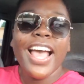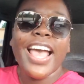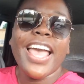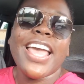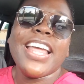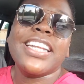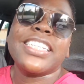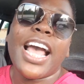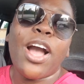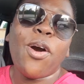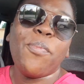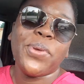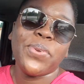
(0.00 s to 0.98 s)
and I
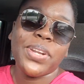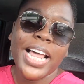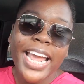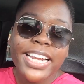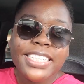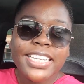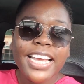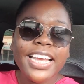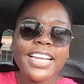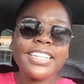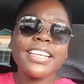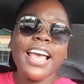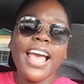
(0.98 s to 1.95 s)
hope you liked
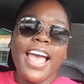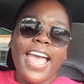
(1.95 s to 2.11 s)
it,